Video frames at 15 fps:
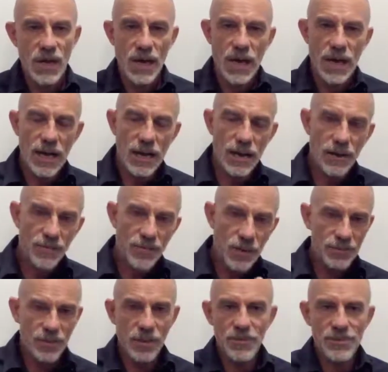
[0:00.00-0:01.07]

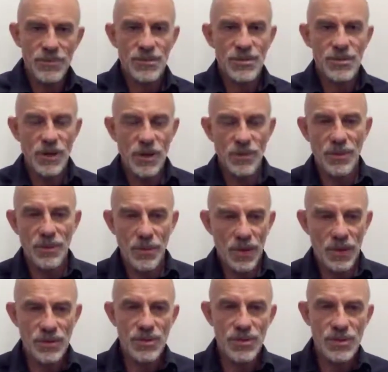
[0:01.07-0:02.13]
optometrists and
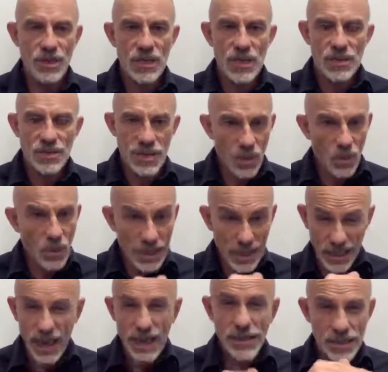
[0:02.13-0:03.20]
ophthalmologists, so we
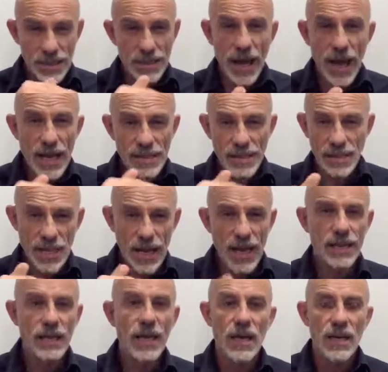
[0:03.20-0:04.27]
can actually
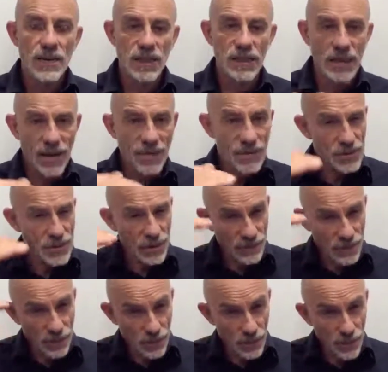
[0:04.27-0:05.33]
ascertain the levels
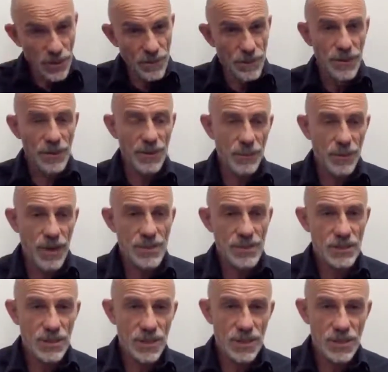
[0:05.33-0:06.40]
of improvement the
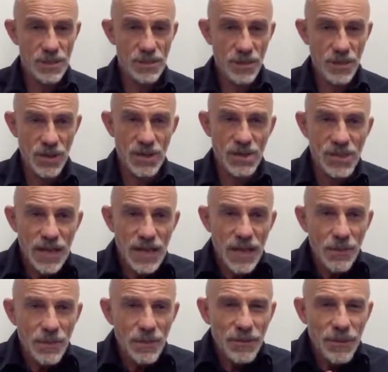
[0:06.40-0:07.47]
patient may experience.
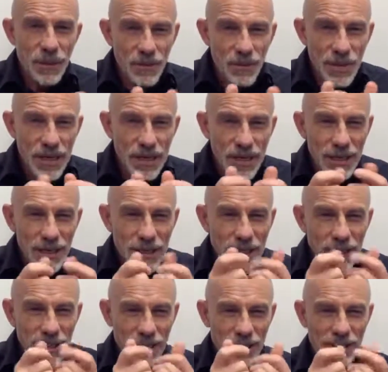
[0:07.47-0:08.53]
But the
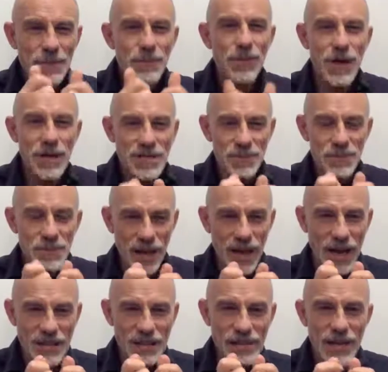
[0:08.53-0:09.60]
really pressure
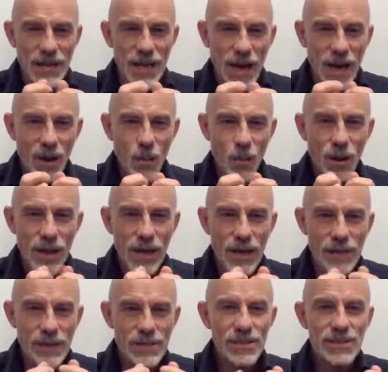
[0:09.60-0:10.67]
parts are where
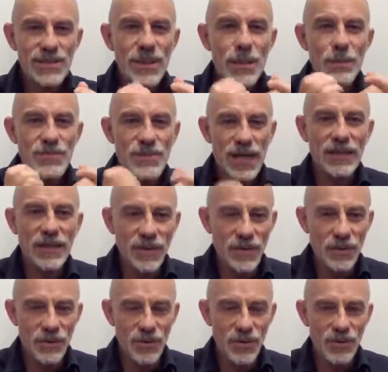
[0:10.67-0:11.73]
it's a subjective
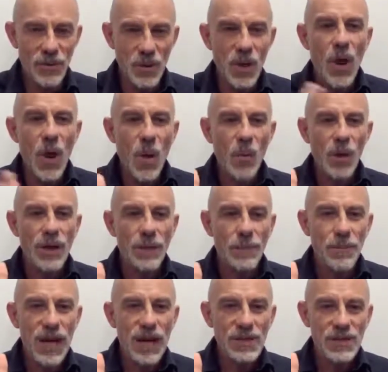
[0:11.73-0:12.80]
improvement, where the
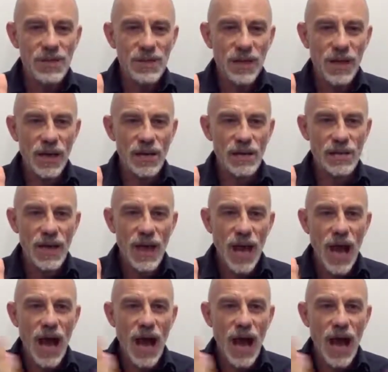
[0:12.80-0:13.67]
patient goes,